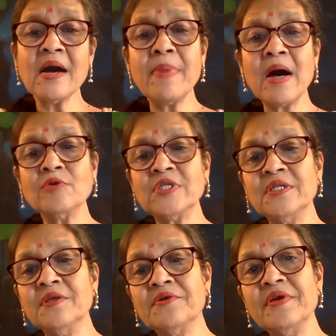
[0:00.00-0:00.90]
about
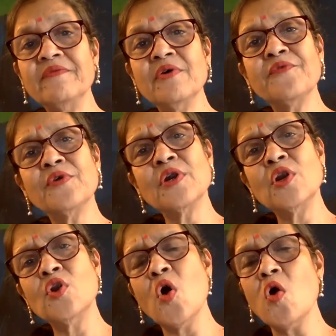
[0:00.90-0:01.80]
in the river for a
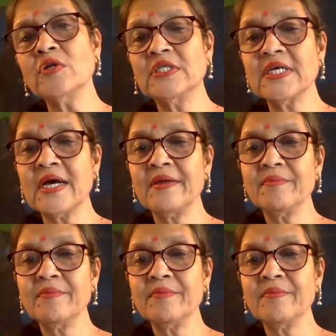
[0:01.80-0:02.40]
long time.